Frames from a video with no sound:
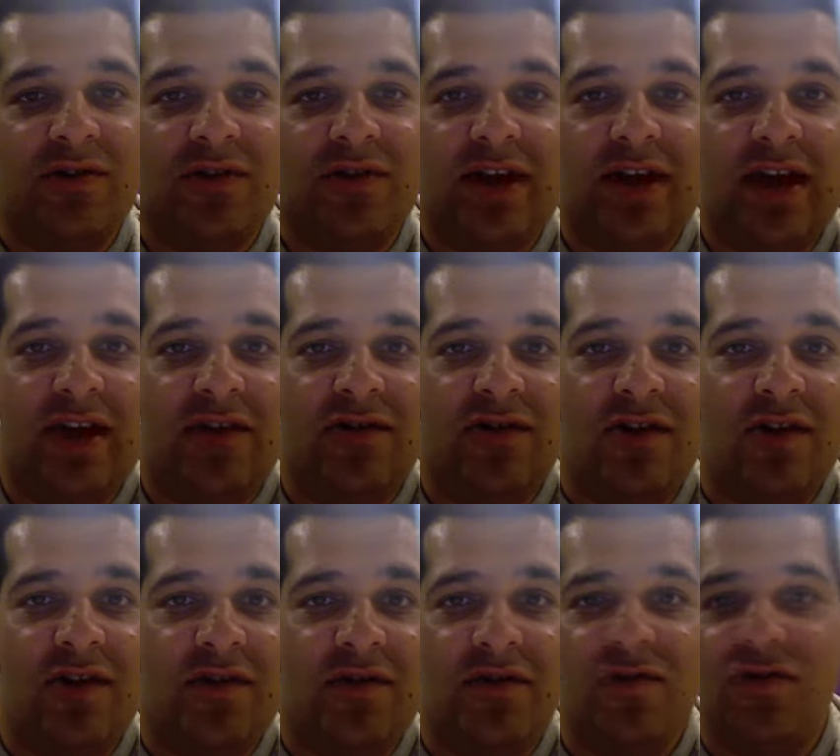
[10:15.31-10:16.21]
the case
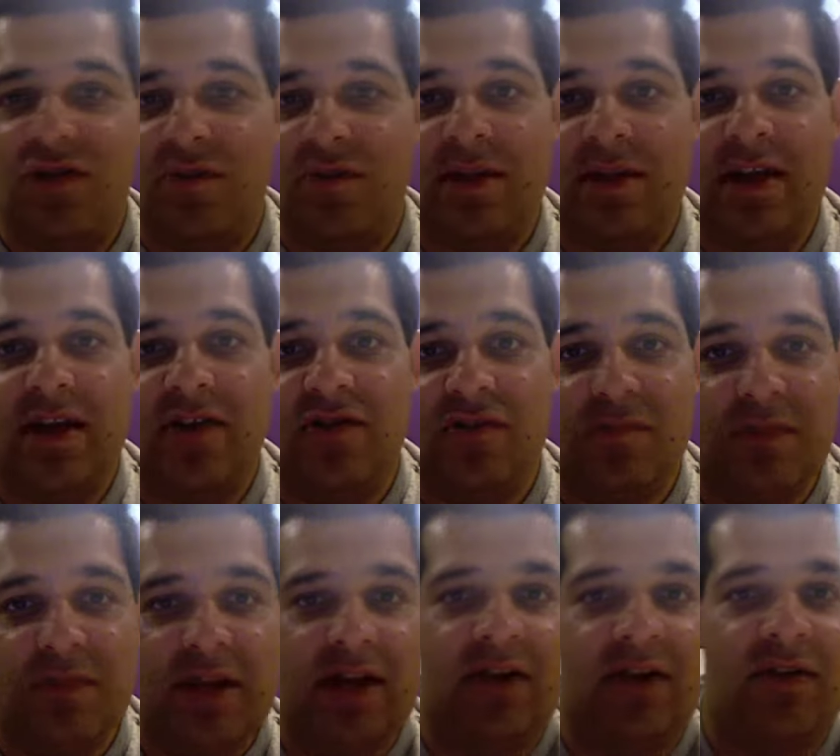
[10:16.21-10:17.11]
off and GPS
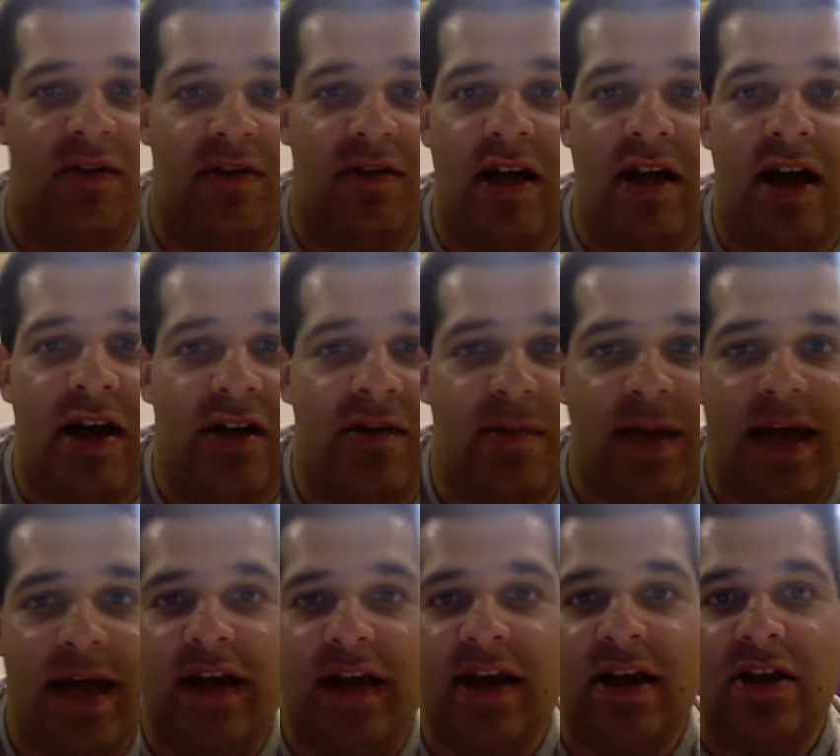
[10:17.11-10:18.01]
immediately locked
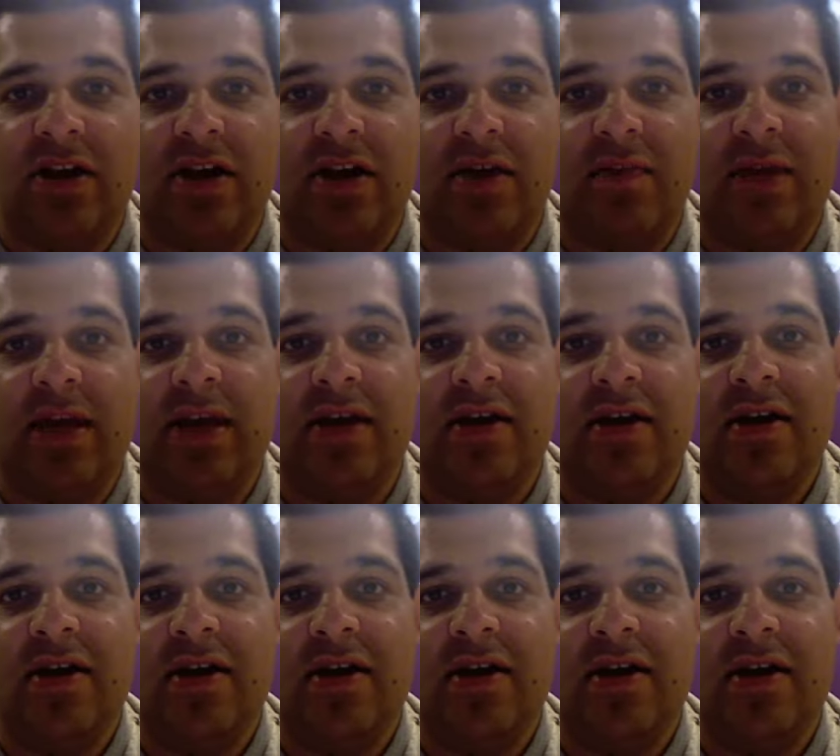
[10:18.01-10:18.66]
back in on me.